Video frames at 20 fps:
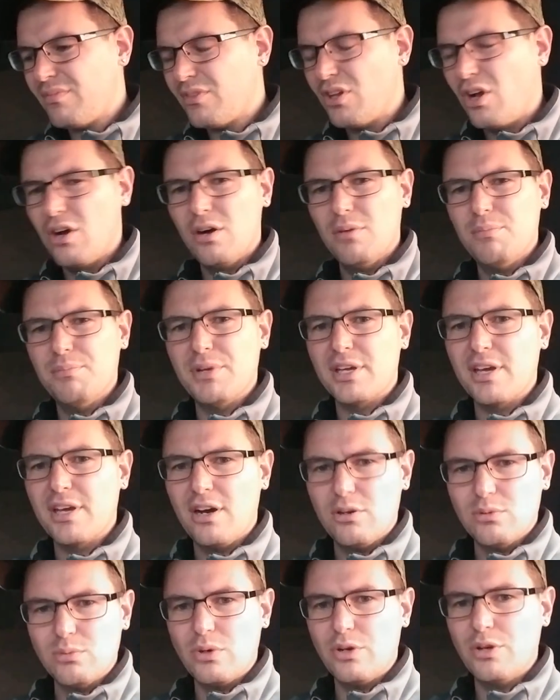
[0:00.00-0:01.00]

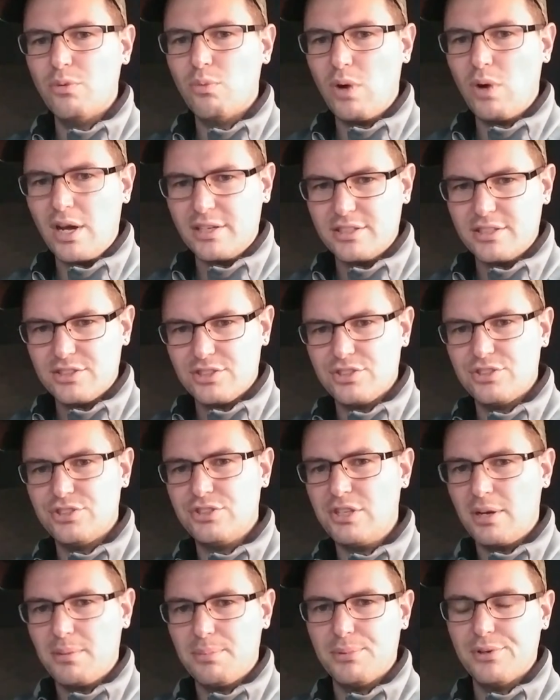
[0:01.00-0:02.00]
McElroy, Watkinson,
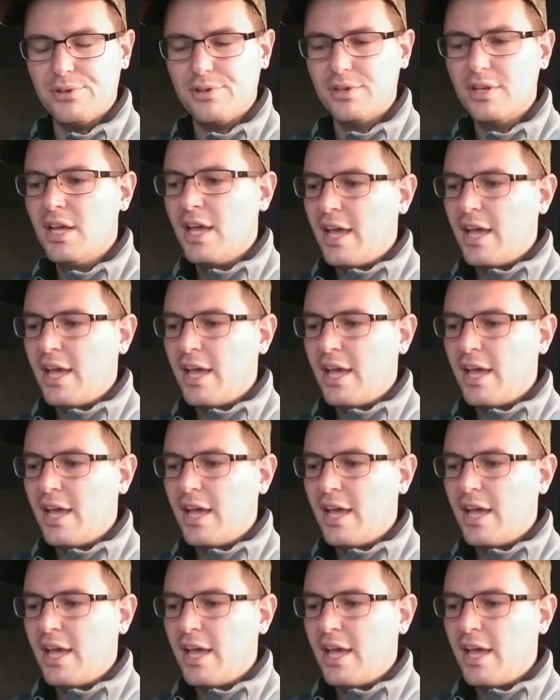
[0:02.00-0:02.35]
Shepherd,